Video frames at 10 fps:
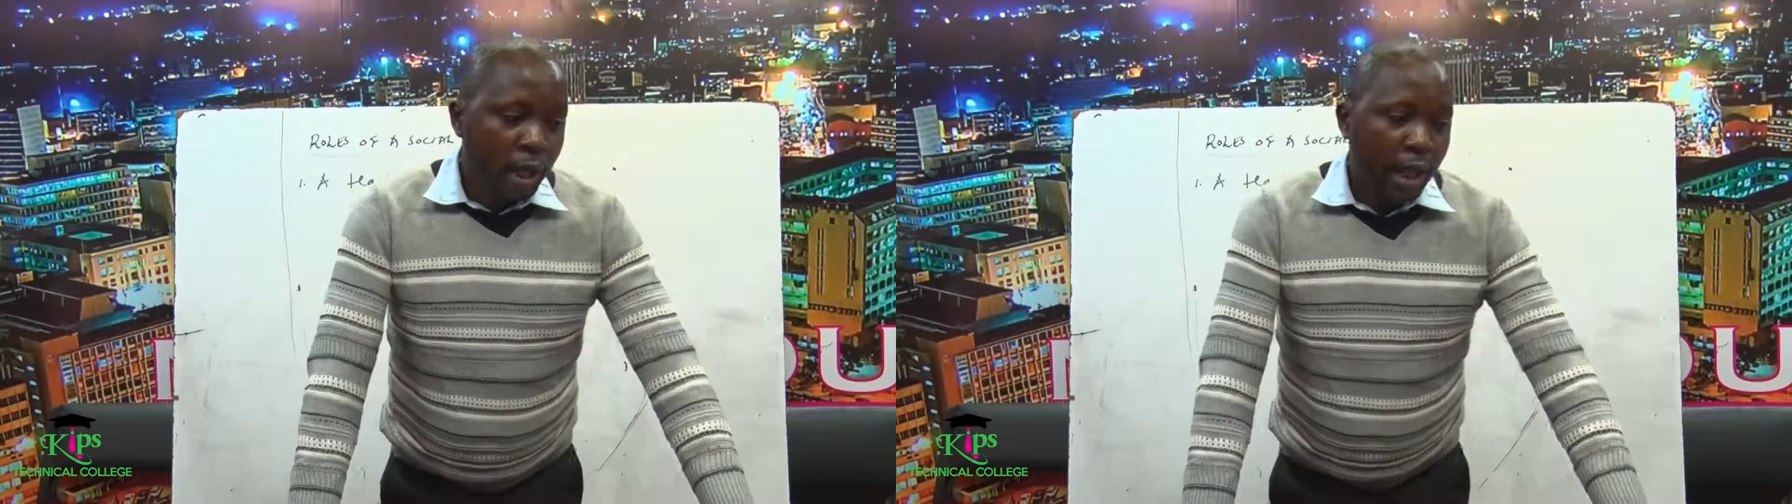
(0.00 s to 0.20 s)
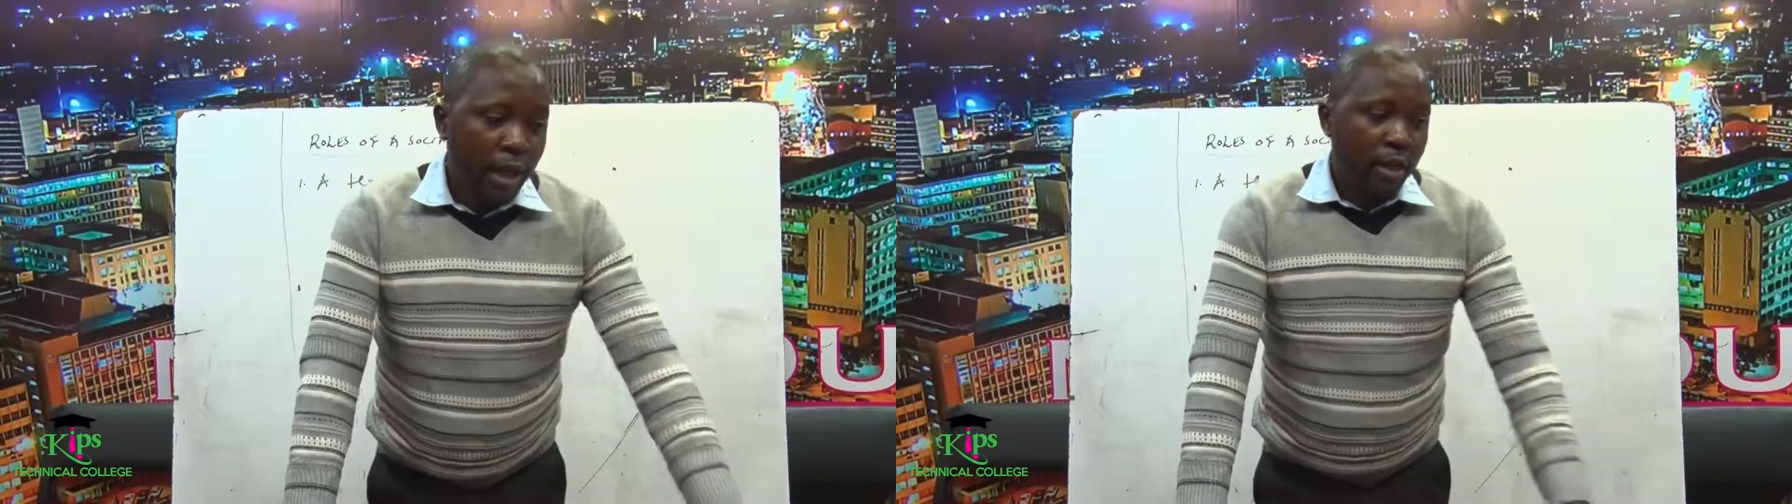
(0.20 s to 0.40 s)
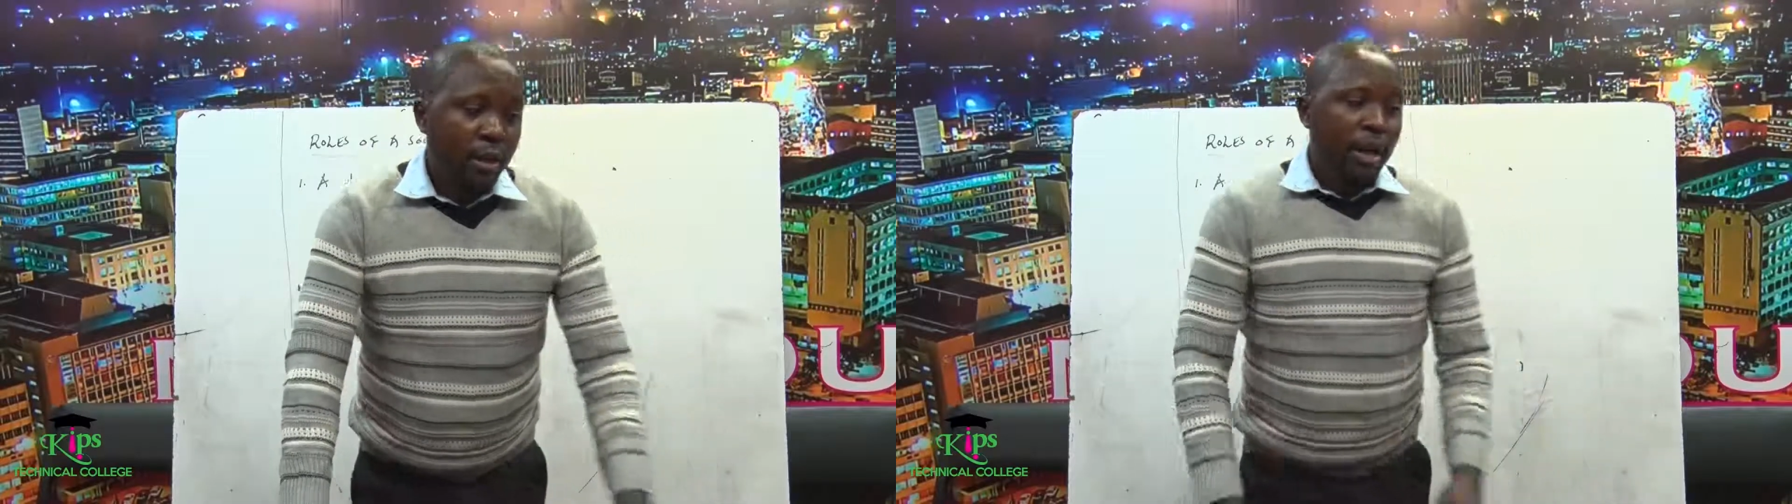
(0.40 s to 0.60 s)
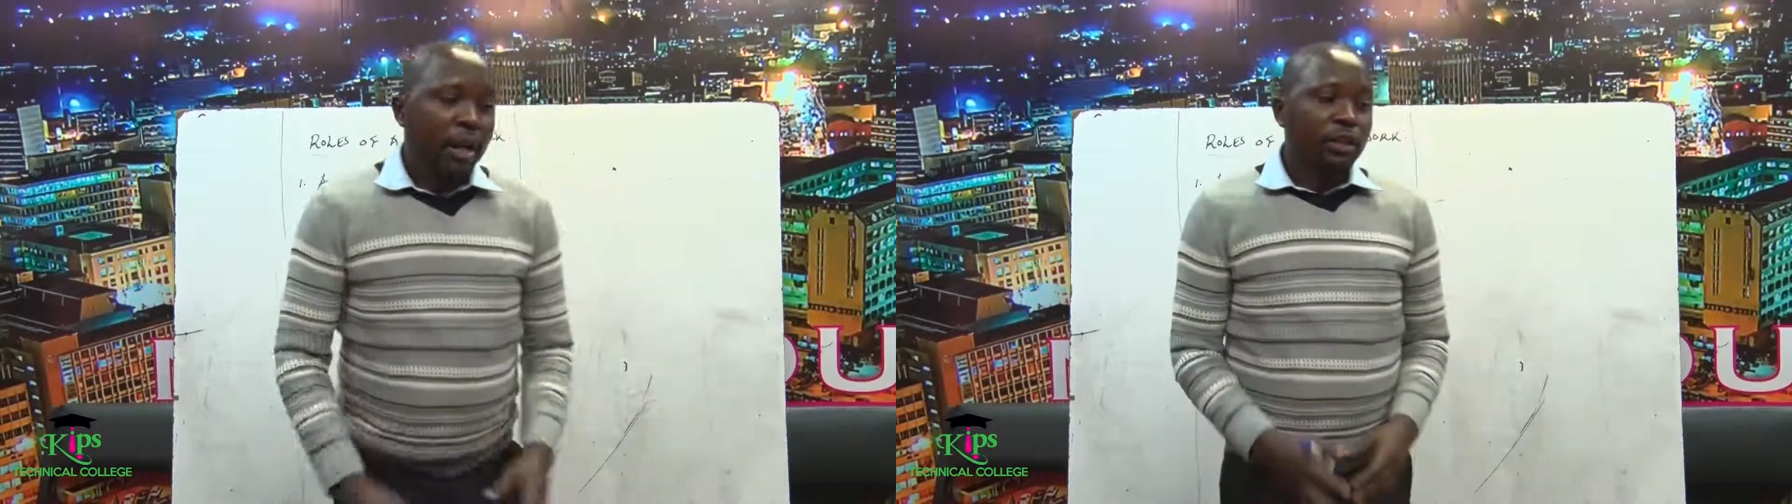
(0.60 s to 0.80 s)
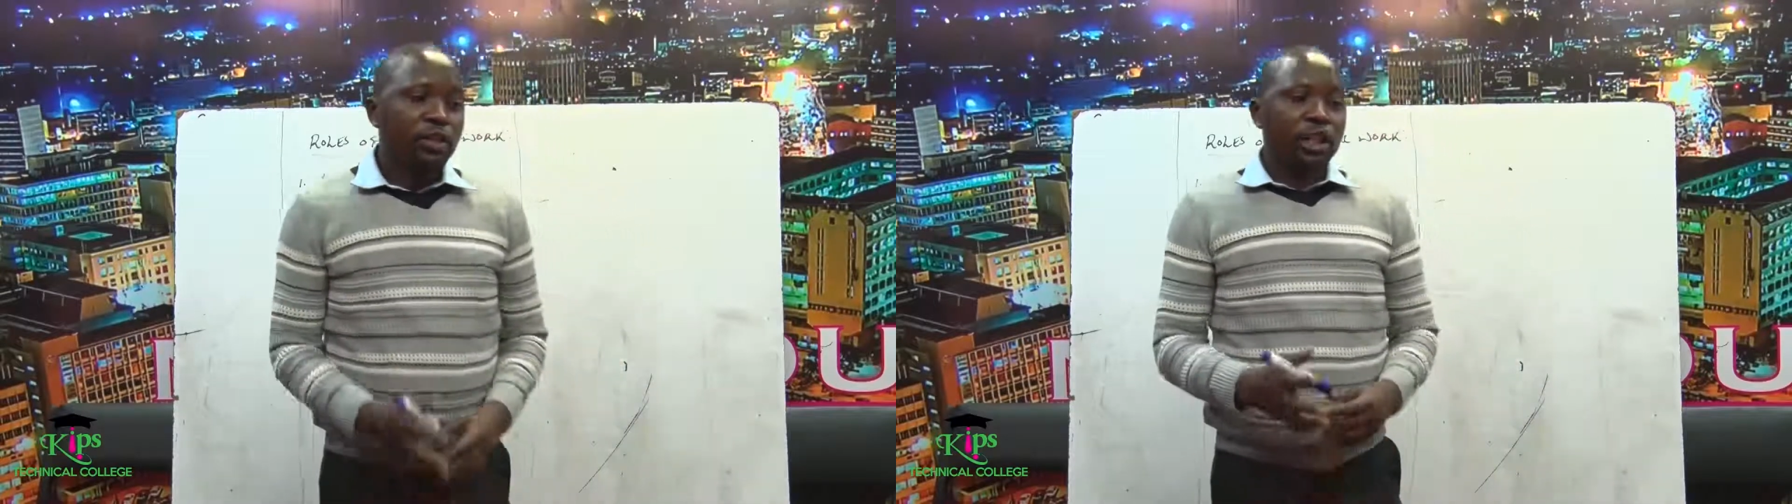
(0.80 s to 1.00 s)
Another
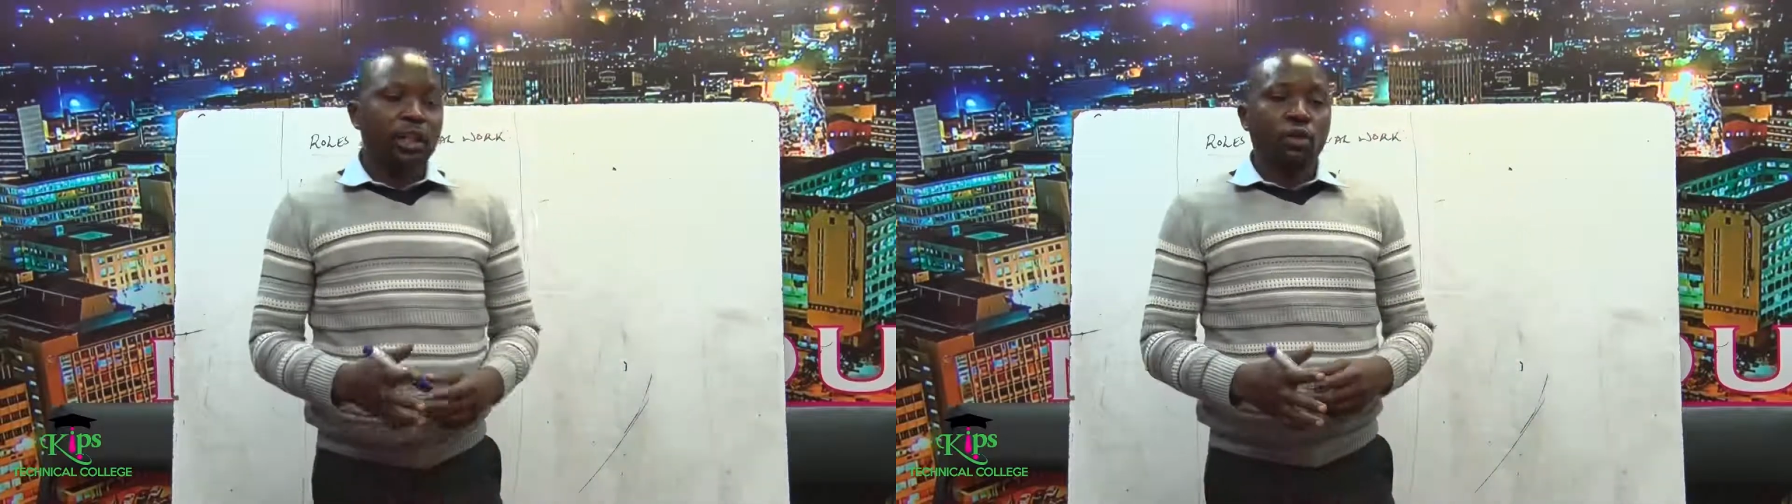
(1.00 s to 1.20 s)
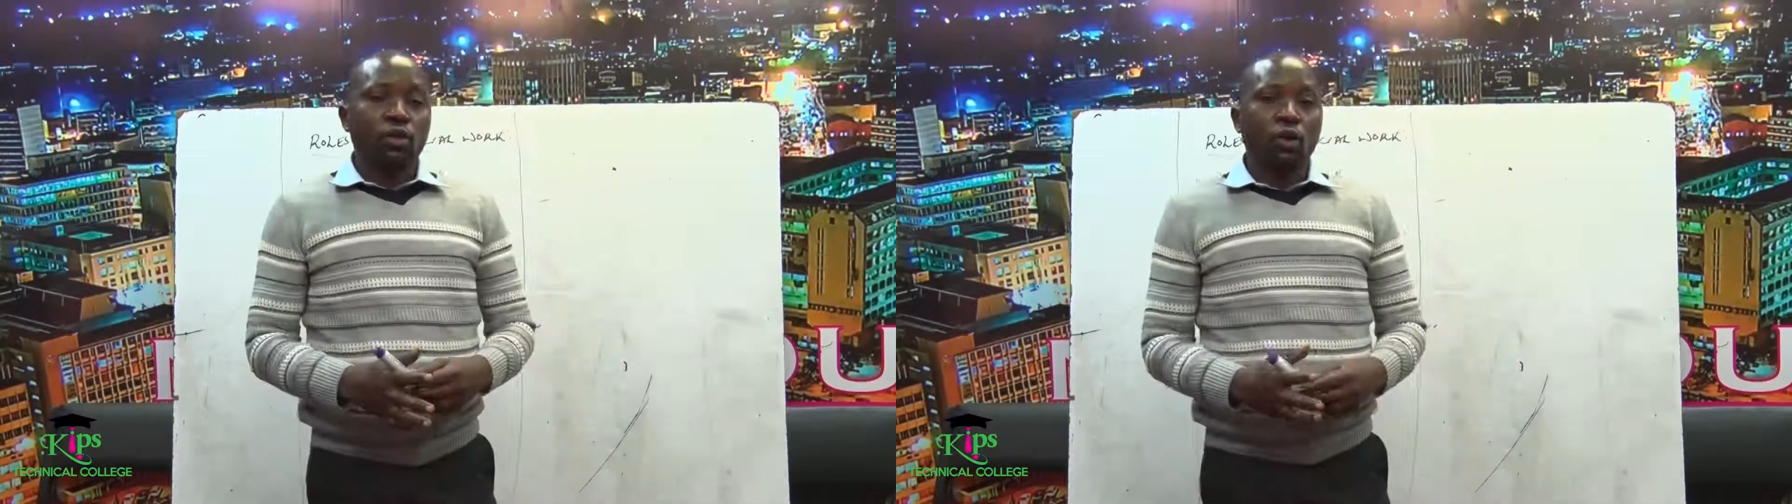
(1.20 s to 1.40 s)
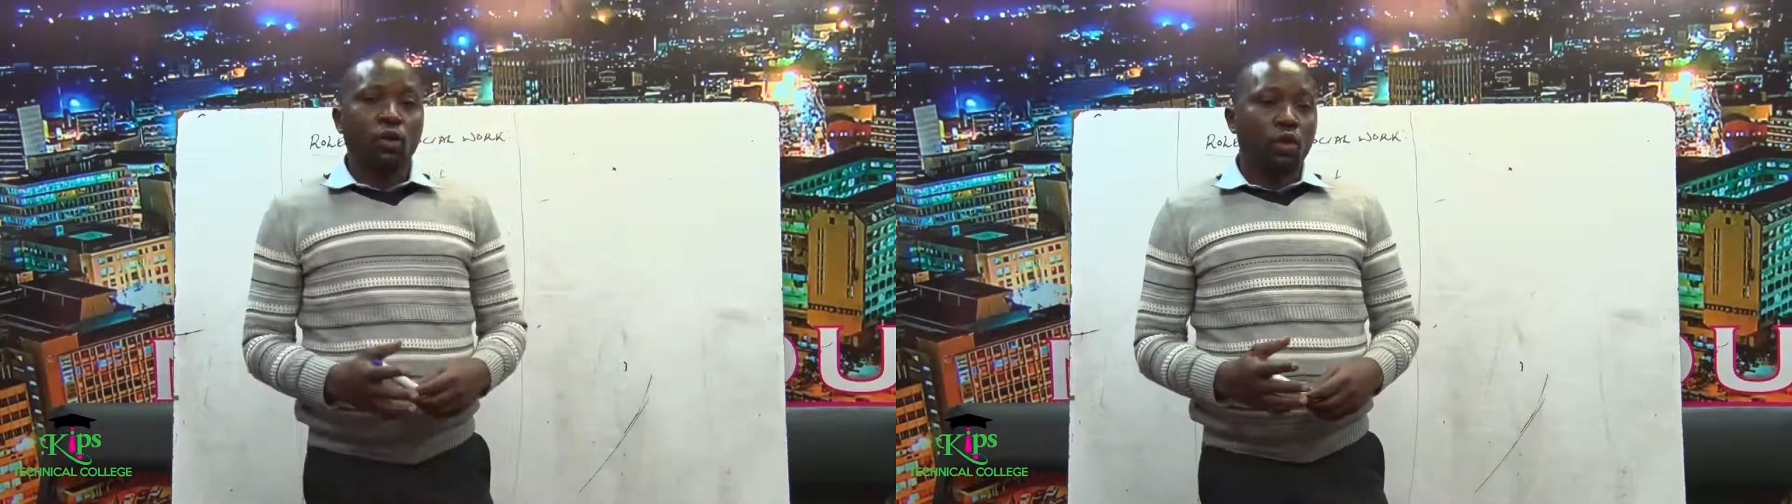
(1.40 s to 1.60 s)
general role